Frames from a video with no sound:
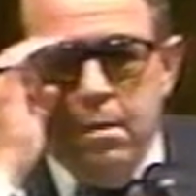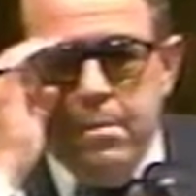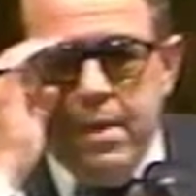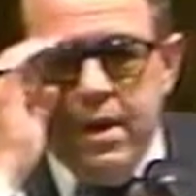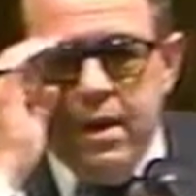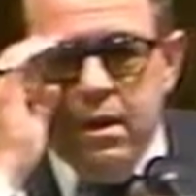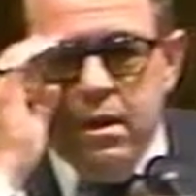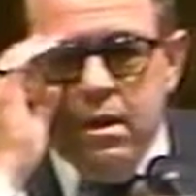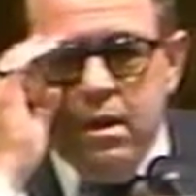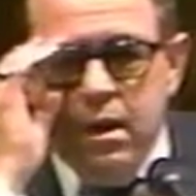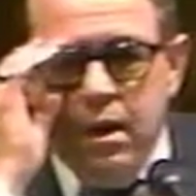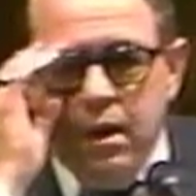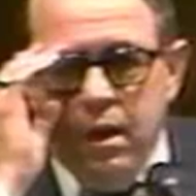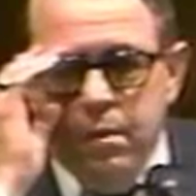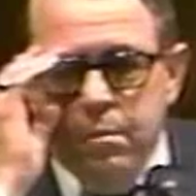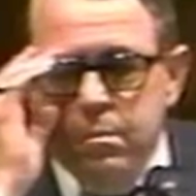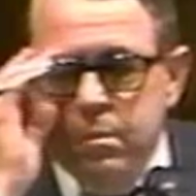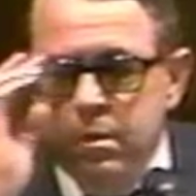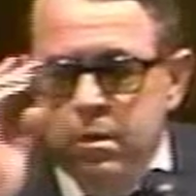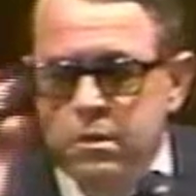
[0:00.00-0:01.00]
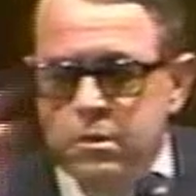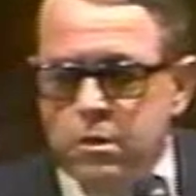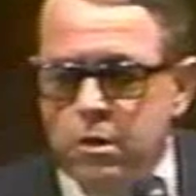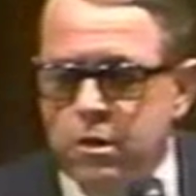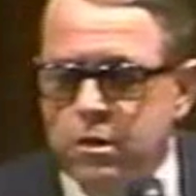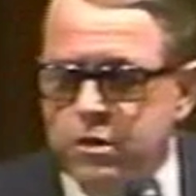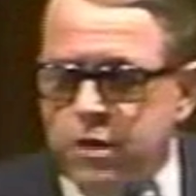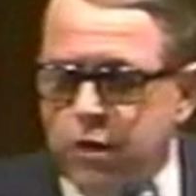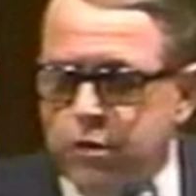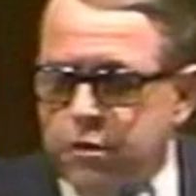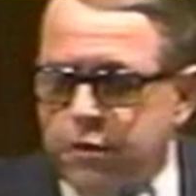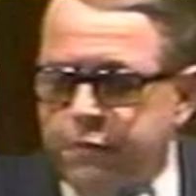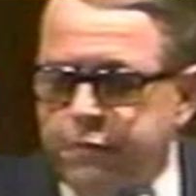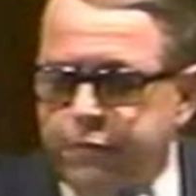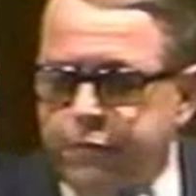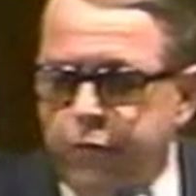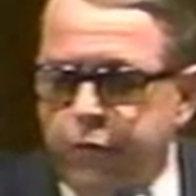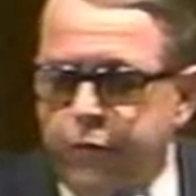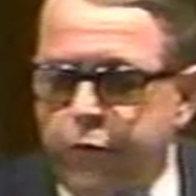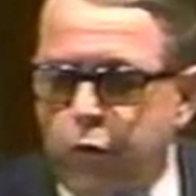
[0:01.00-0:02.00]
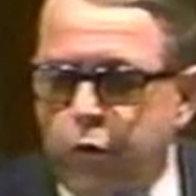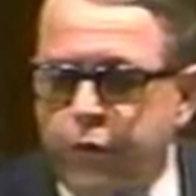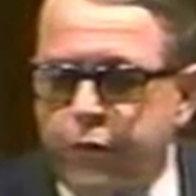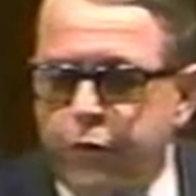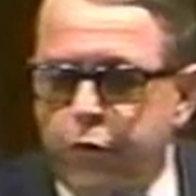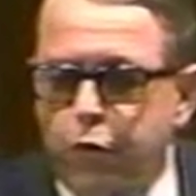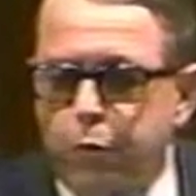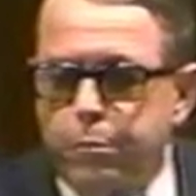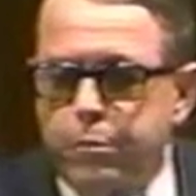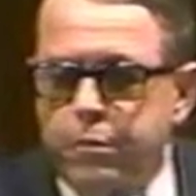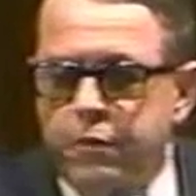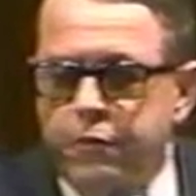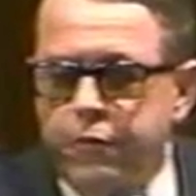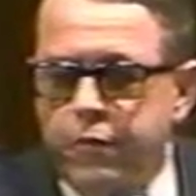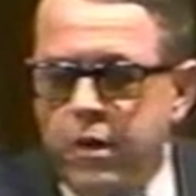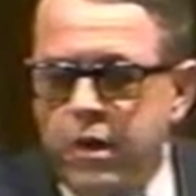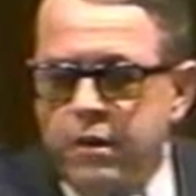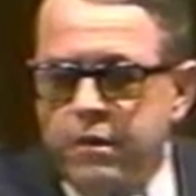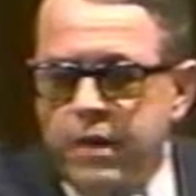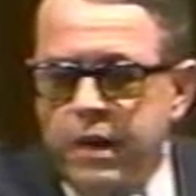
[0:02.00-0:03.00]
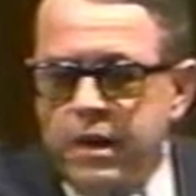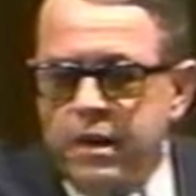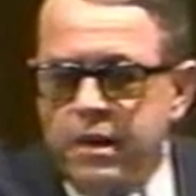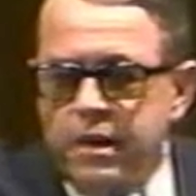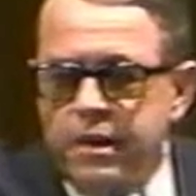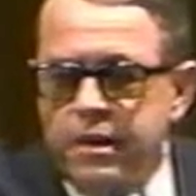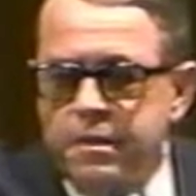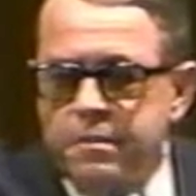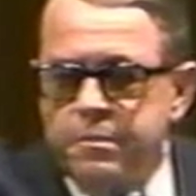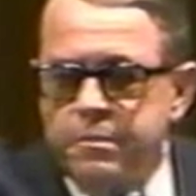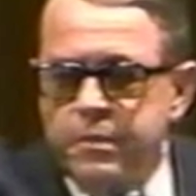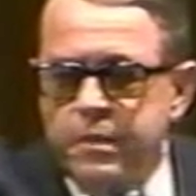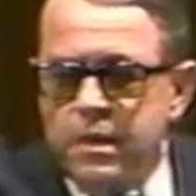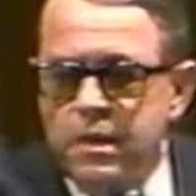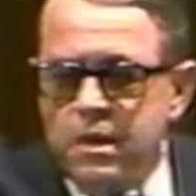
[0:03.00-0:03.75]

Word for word: A man came selling a fourth row from the front right here.